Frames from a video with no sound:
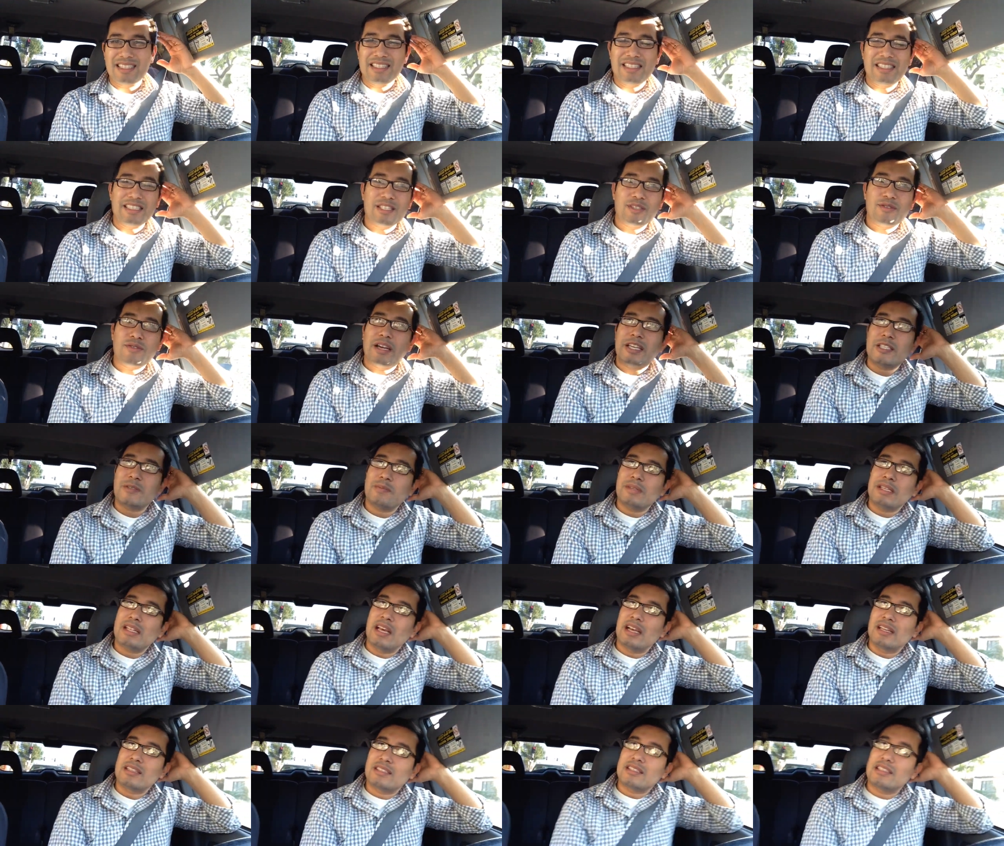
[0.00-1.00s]
It just drives
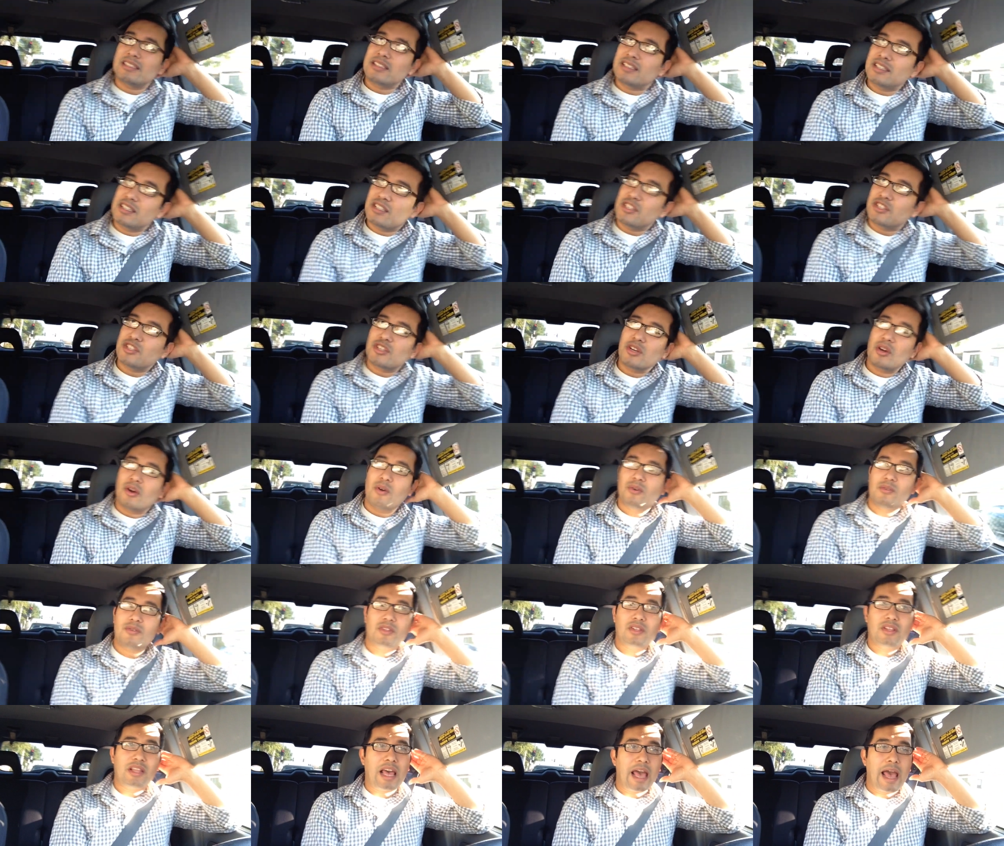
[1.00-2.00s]
me nuts. It just
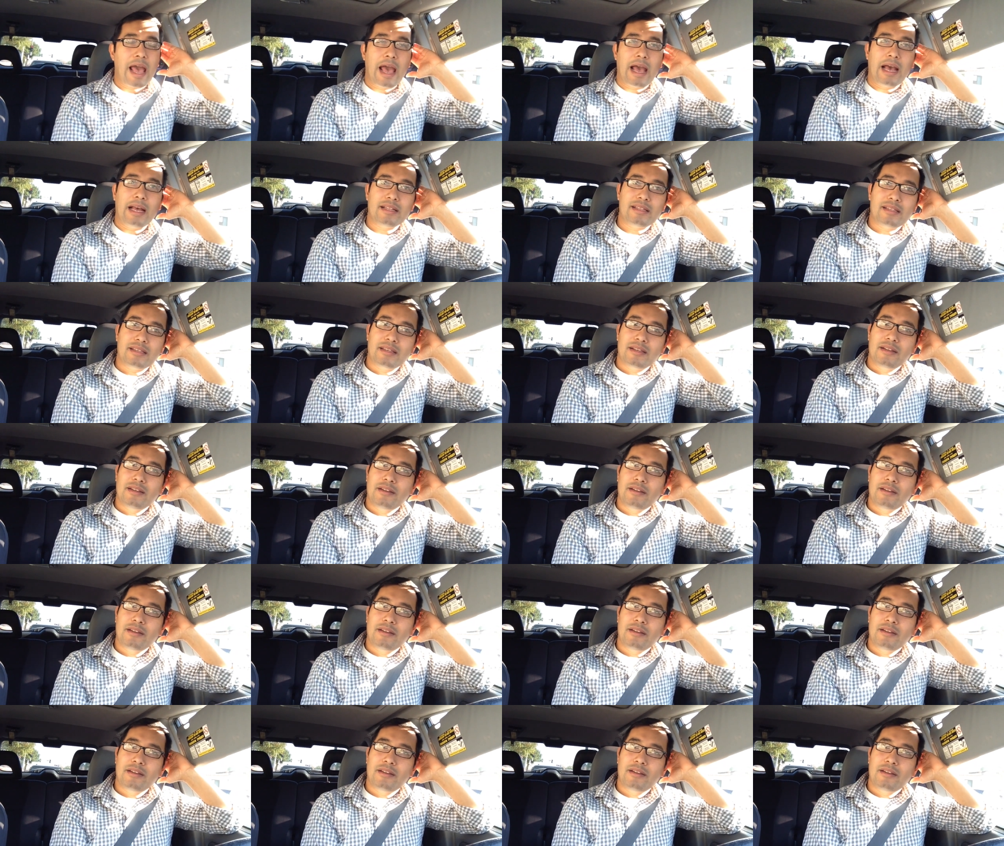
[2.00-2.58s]
shows that